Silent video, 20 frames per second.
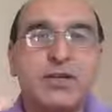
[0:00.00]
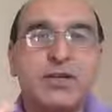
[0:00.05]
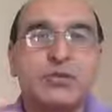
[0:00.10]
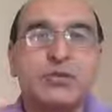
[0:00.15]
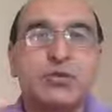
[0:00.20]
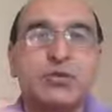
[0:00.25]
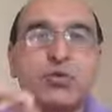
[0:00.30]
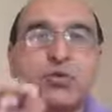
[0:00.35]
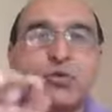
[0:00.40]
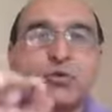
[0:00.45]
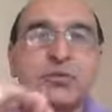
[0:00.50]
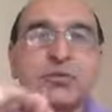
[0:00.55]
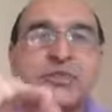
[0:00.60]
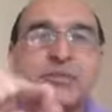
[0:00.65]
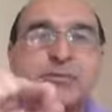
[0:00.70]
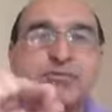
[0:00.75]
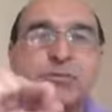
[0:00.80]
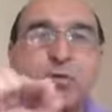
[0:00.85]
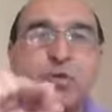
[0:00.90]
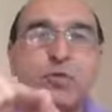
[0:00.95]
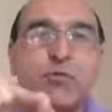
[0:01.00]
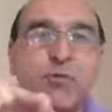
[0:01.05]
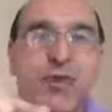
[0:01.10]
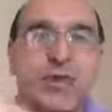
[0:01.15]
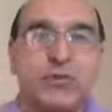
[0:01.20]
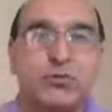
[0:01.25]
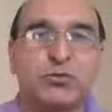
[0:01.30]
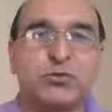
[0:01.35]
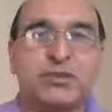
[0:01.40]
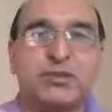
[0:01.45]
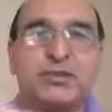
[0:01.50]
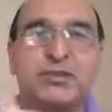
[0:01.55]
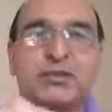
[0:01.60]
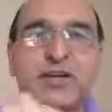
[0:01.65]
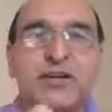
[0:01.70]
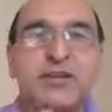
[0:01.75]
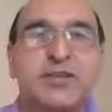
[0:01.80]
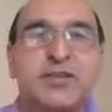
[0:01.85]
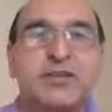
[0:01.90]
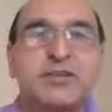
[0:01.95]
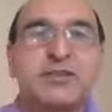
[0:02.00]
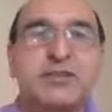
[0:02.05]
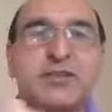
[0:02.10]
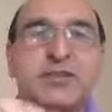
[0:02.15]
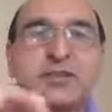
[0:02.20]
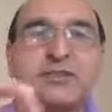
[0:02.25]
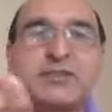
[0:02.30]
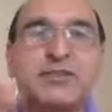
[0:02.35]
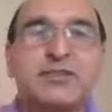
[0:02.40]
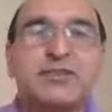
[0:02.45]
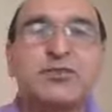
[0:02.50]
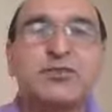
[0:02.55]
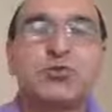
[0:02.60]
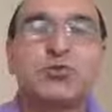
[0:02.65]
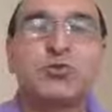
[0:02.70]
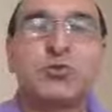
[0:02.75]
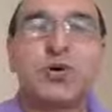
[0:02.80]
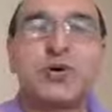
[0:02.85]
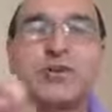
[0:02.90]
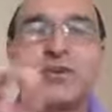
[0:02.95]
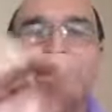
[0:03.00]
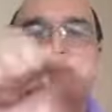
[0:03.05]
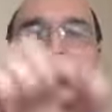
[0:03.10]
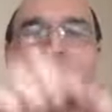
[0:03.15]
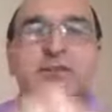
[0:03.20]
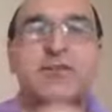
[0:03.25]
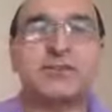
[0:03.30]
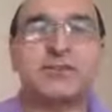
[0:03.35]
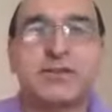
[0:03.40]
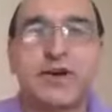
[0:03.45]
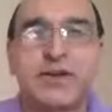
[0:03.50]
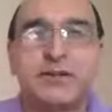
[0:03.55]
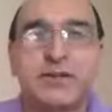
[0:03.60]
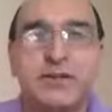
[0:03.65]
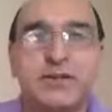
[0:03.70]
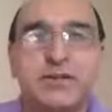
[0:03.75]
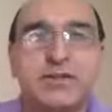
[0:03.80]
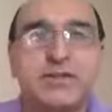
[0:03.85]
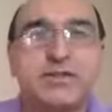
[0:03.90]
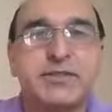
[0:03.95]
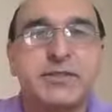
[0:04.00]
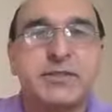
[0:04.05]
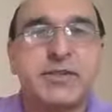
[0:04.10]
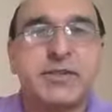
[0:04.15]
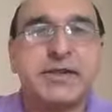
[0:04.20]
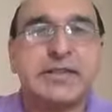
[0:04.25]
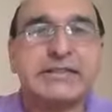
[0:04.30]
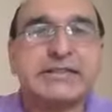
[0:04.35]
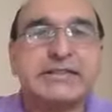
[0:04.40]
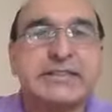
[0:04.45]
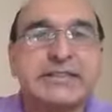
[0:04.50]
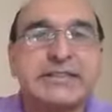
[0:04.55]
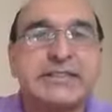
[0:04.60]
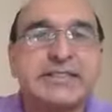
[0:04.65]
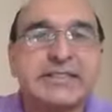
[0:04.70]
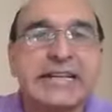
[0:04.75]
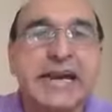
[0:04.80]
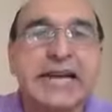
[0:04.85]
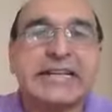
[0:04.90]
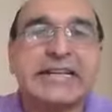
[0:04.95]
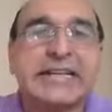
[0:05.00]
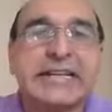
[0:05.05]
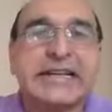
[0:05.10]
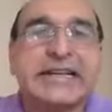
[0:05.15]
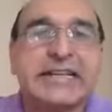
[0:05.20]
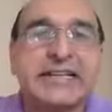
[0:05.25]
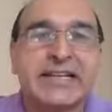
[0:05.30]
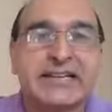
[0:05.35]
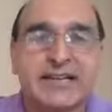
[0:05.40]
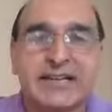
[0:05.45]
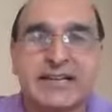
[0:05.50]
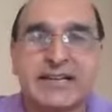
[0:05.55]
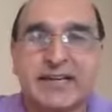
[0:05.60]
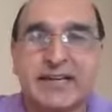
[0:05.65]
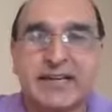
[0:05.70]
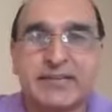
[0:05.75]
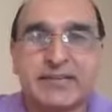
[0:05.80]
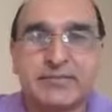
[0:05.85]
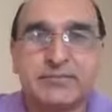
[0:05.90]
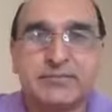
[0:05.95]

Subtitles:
So you put value. This is 100, this is 200, this is 500. This is called critical thinking.